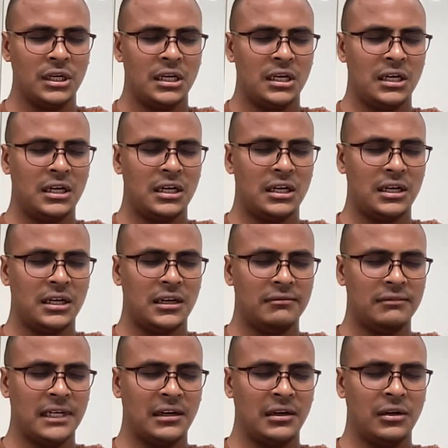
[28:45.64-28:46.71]
a
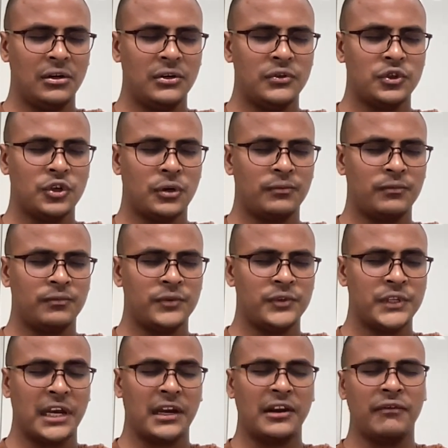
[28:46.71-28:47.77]
lots of
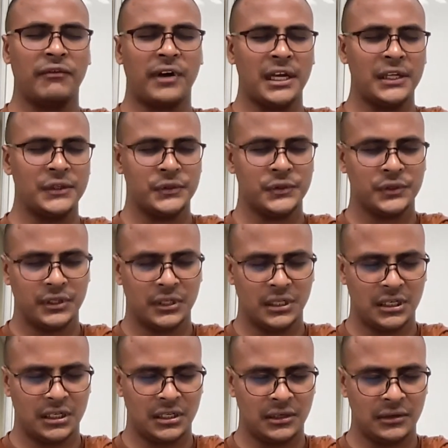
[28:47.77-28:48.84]
sacrifice.
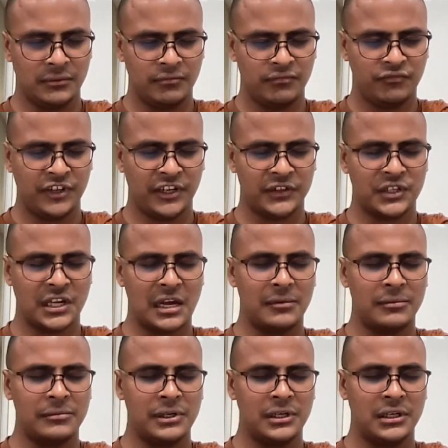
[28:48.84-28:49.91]
For
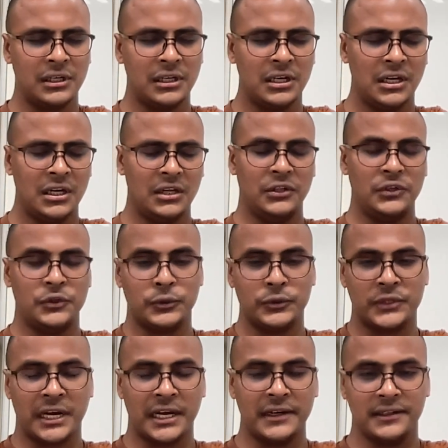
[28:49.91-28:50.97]
example, in the
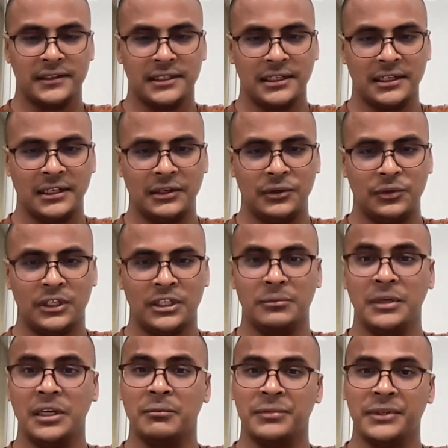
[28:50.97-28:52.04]
society, you are the
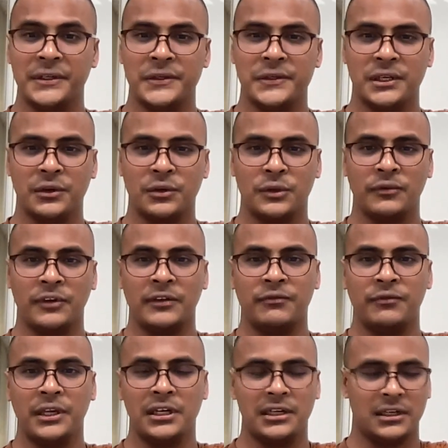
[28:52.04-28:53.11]
big person, you're the very
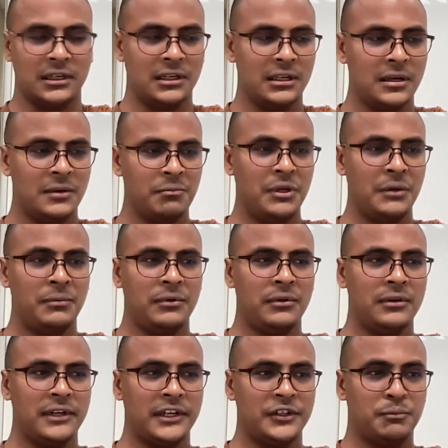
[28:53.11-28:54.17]
figure. People
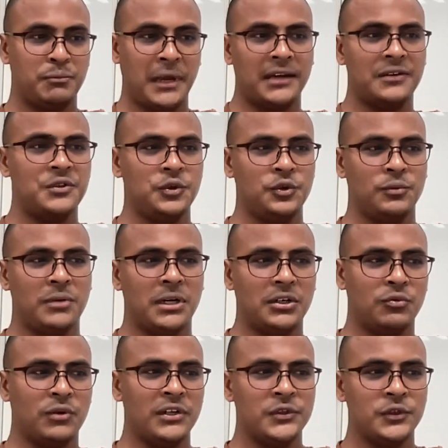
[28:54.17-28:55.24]
respect you, but
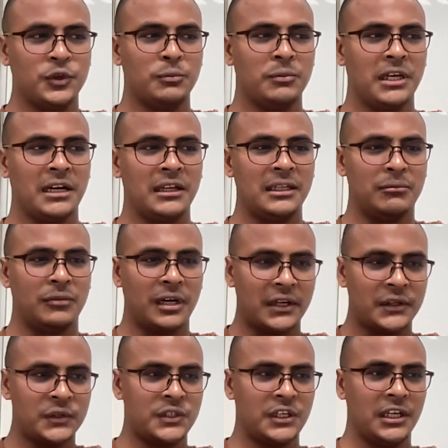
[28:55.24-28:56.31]
once you become the
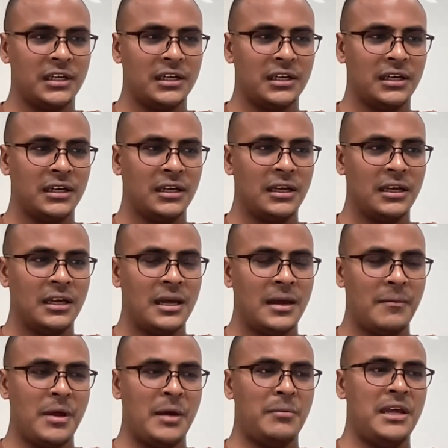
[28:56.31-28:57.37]
monastic,
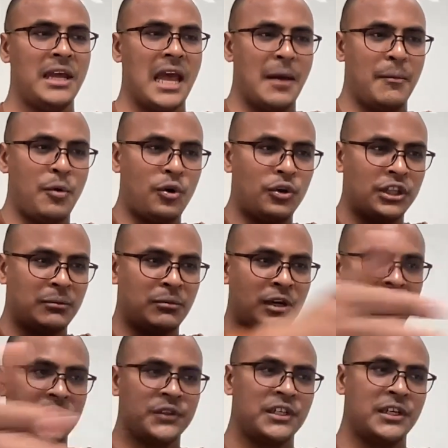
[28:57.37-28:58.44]
maybe among the
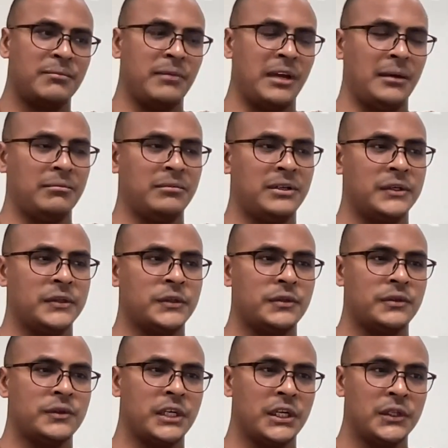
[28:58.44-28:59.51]
monastic members,
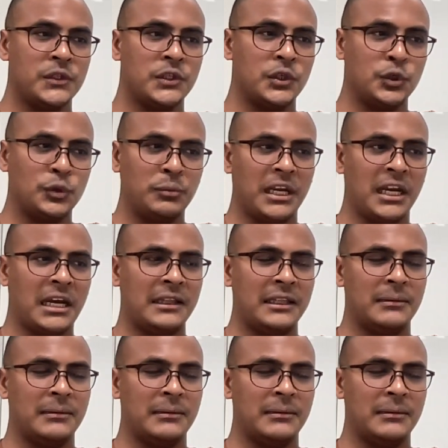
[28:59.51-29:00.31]
since you become the